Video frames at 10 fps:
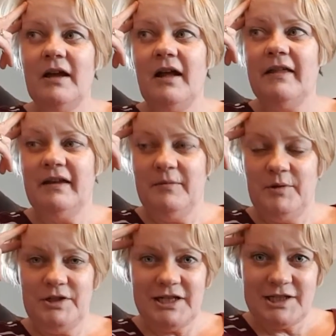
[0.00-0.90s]
And then I
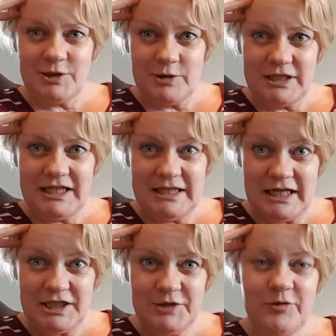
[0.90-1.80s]
booked tickets to go see
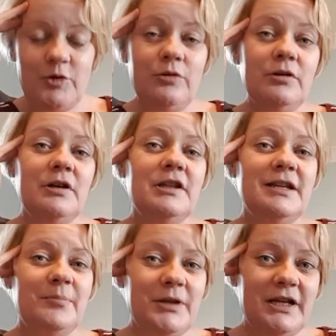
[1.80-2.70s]
Nashville.
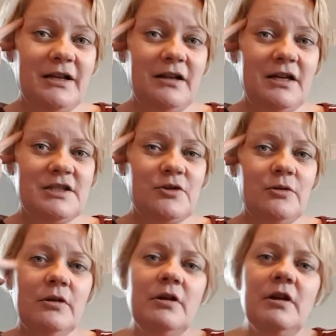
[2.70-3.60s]
They're playing in Glasgow.